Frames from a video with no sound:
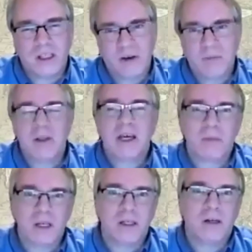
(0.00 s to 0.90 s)
I don't
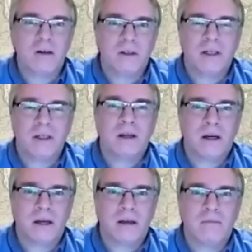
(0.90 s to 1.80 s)
always live up to that
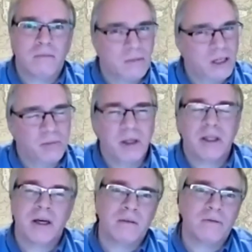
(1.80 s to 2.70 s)
myself, and I
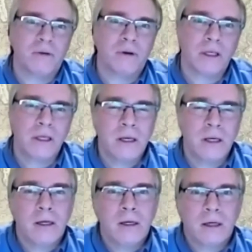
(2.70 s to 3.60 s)
admit
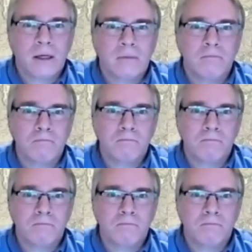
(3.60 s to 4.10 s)
that freely.